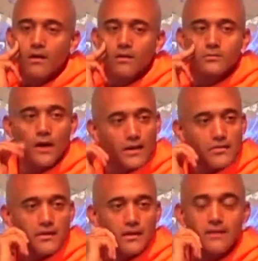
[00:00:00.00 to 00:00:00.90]
So I
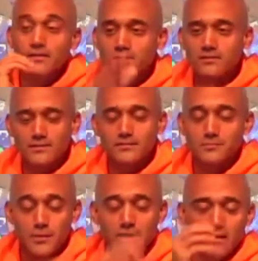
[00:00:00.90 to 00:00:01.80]
think, and this is not just
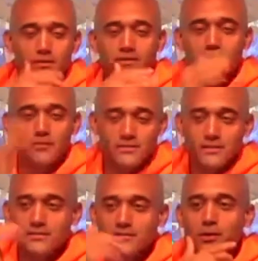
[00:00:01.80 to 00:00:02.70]
me. I mean, there's a very
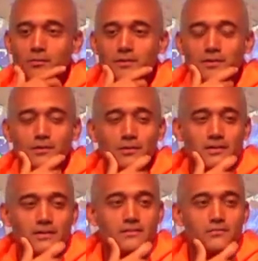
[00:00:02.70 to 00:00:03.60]
senior Swami in our order.
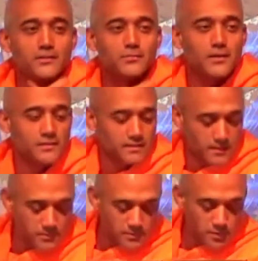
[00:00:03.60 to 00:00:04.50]
He's a vice president
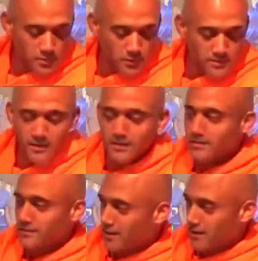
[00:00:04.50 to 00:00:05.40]
named Swami
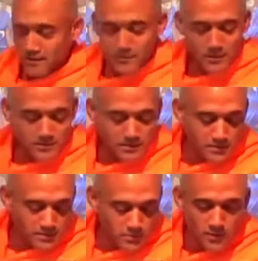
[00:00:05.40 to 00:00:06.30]
Bhajananandaji. Harinamanandaji
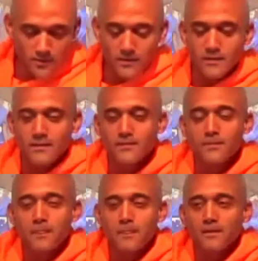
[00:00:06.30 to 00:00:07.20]
knows him well.
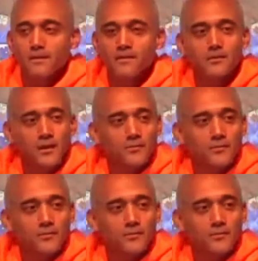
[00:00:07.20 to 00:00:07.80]
He would often